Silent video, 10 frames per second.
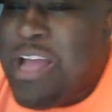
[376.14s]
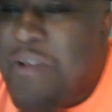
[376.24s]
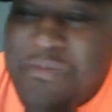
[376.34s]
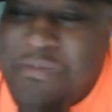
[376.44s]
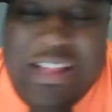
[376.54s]

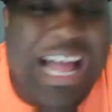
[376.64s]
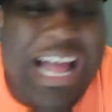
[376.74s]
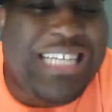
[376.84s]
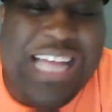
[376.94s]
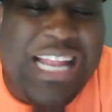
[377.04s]

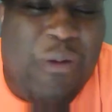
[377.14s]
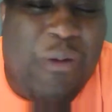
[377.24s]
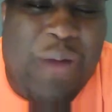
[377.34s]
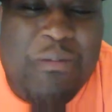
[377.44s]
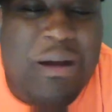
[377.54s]
if the last
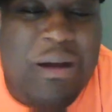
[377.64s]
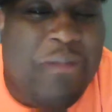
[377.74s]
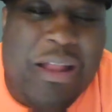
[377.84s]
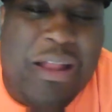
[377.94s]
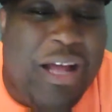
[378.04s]
thing they wake
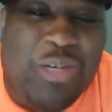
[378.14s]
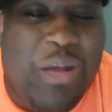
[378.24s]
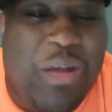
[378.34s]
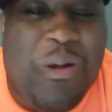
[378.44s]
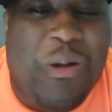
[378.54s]
him up, nothing
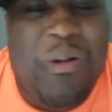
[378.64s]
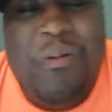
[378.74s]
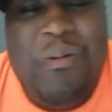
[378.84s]
else will.